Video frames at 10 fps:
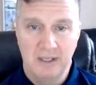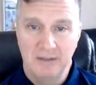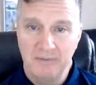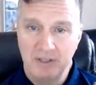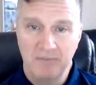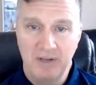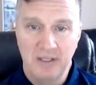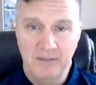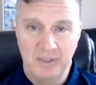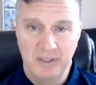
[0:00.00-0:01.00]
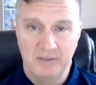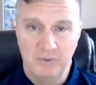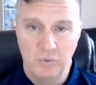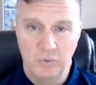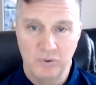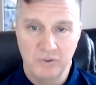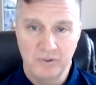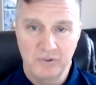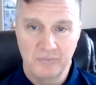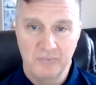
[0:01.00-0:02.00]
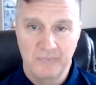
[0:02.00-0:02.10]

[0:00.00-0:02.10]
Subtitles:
of the development of the rules.